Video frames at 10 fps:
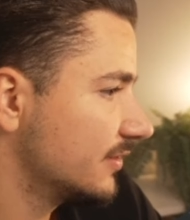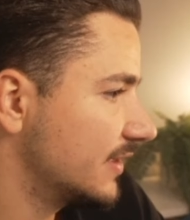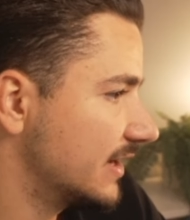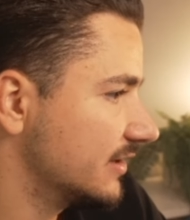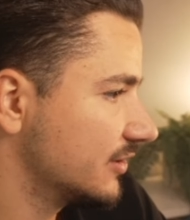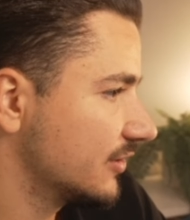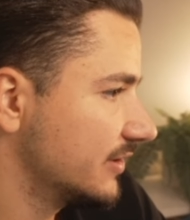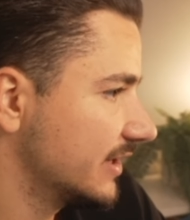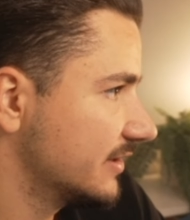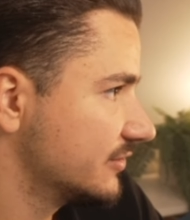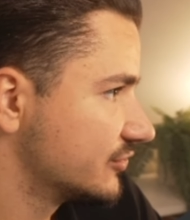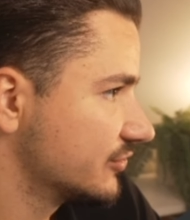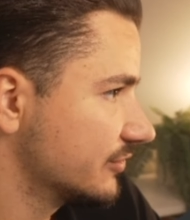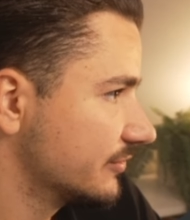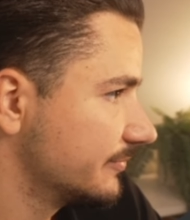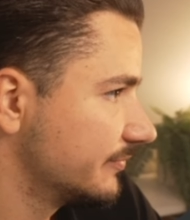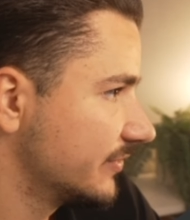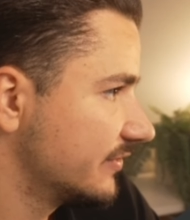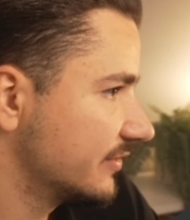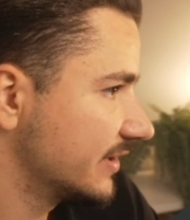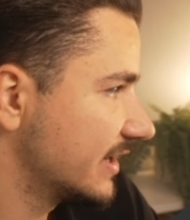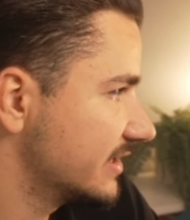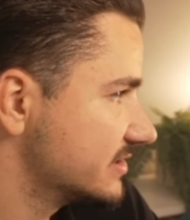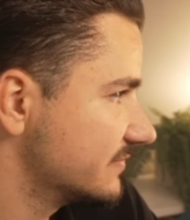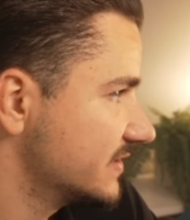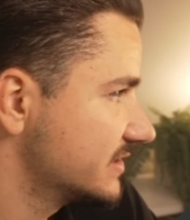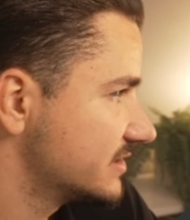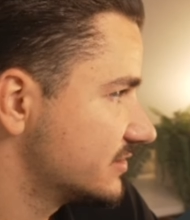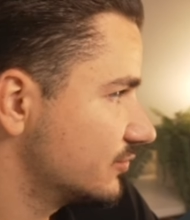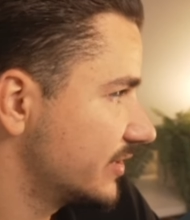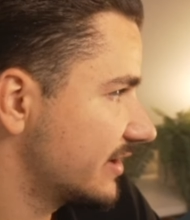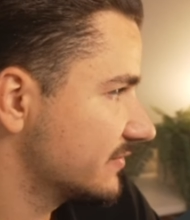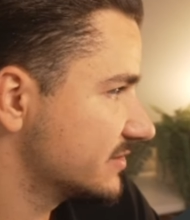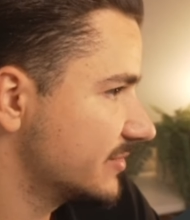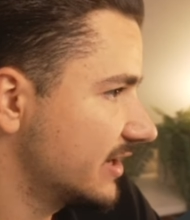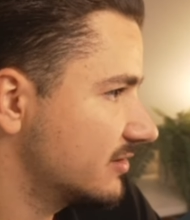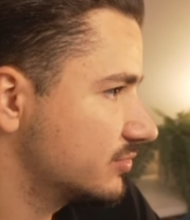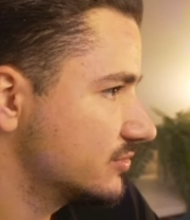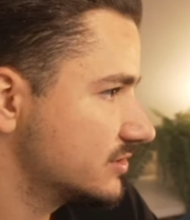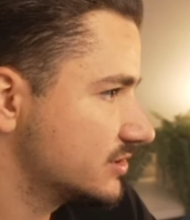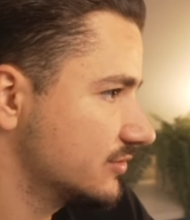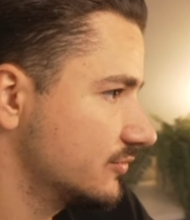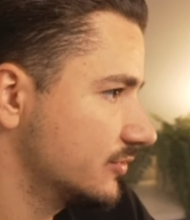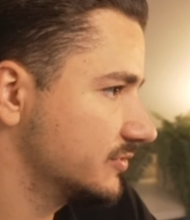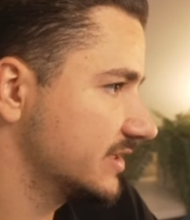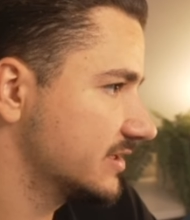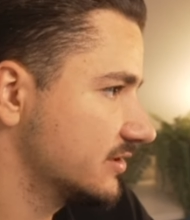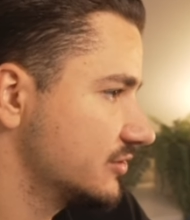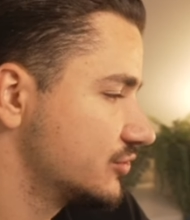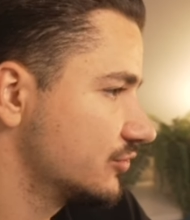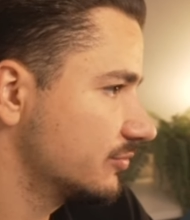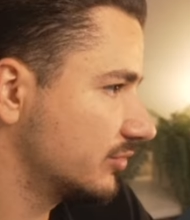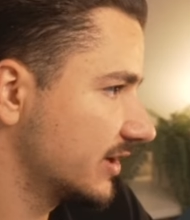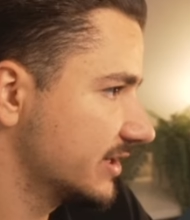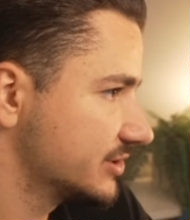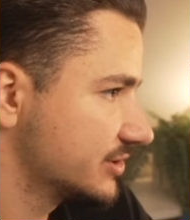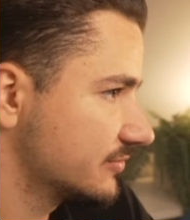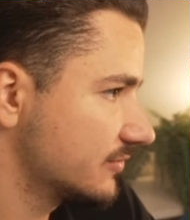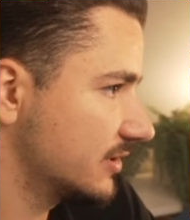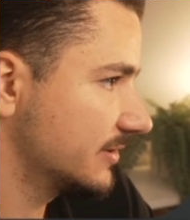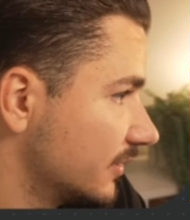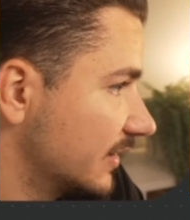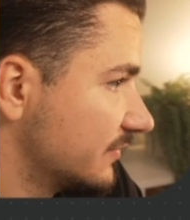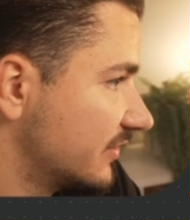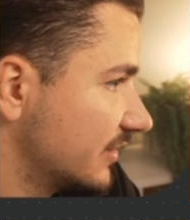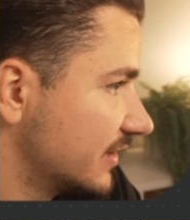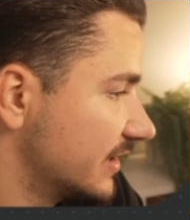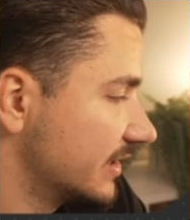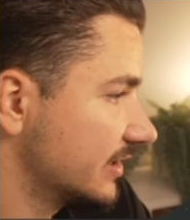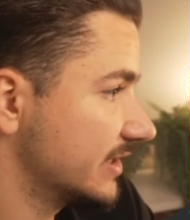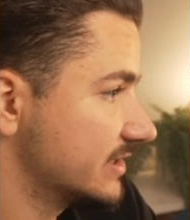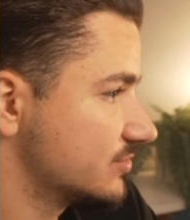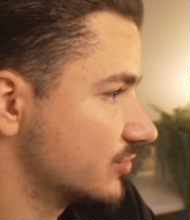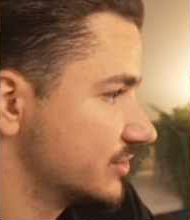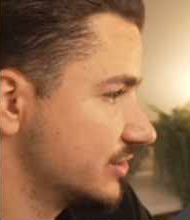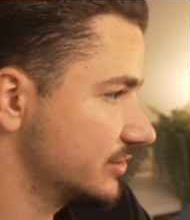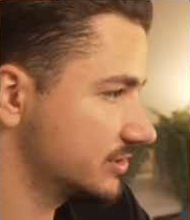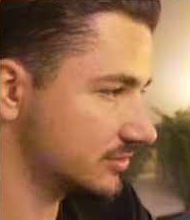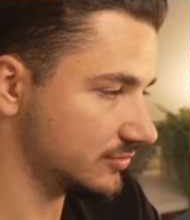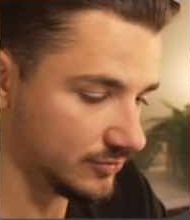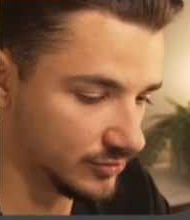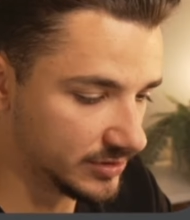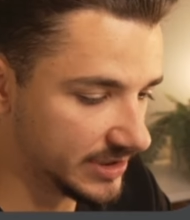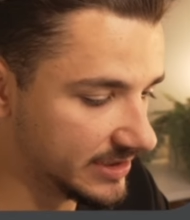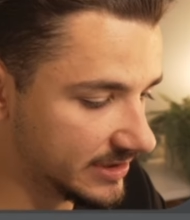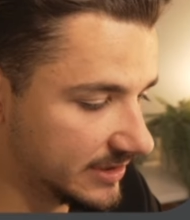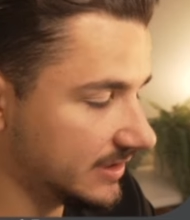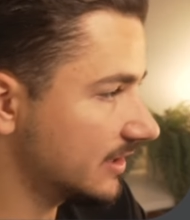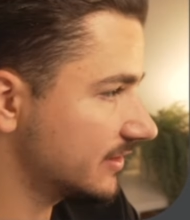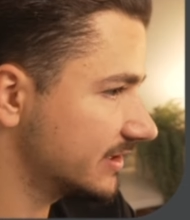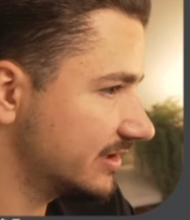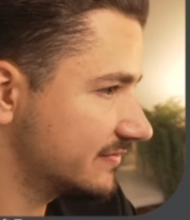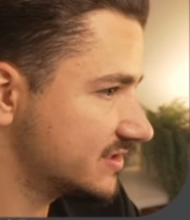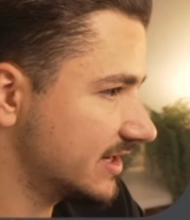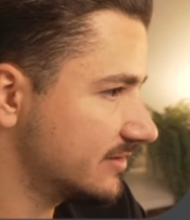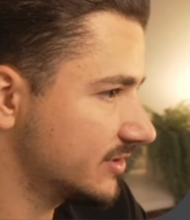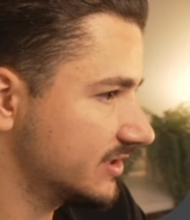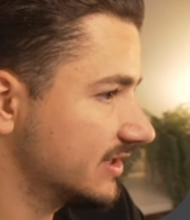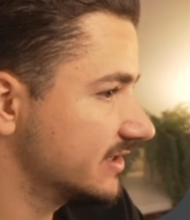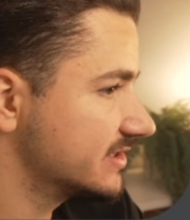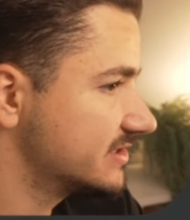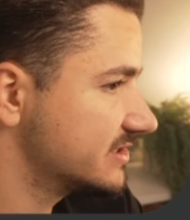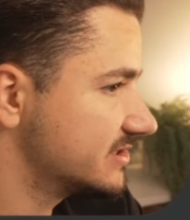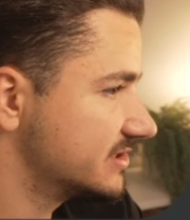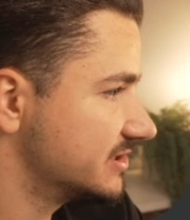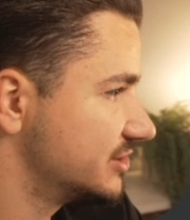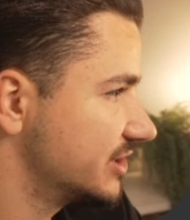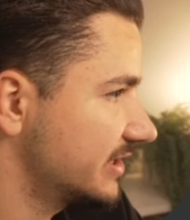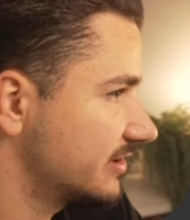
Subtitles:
then go down true. So in the case of this, we have some output, so we're down the true branch, right? Now, if something is returned, we'll need another if statement, and this is to check